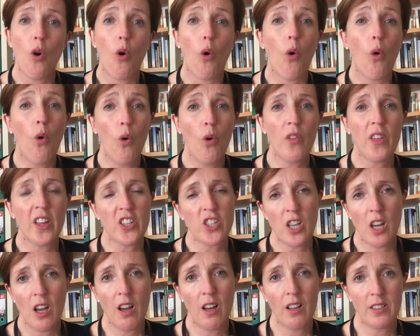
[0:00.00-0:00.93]
or their
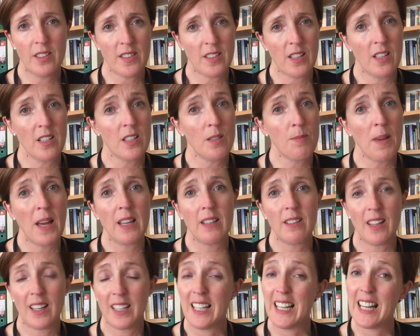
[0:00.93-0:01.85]
child is going to spend
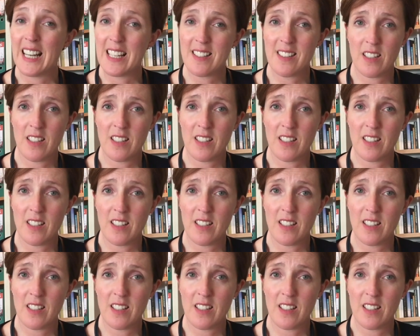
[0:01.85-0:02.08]
any less